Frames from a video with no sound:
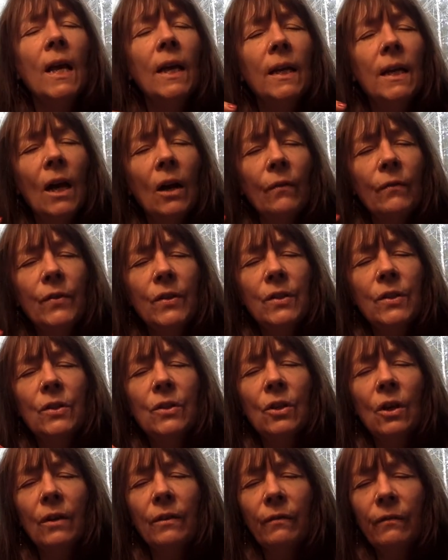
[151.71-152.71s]
Now, if this is
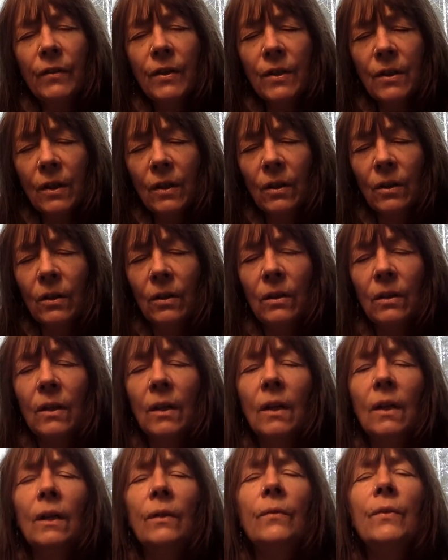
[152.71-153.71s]
not physical,
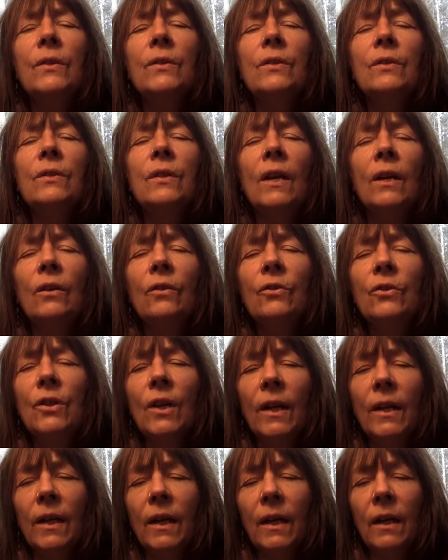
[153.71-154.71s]
this is
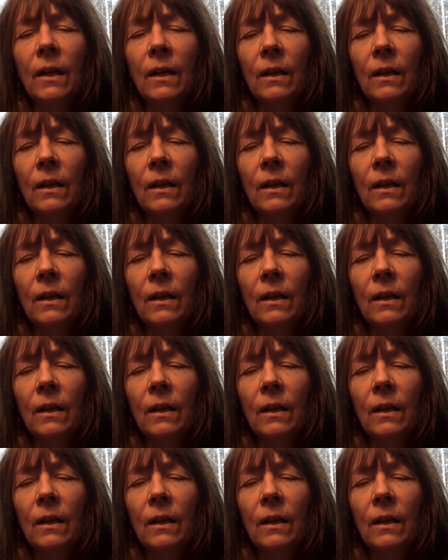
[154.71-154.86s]
energetic.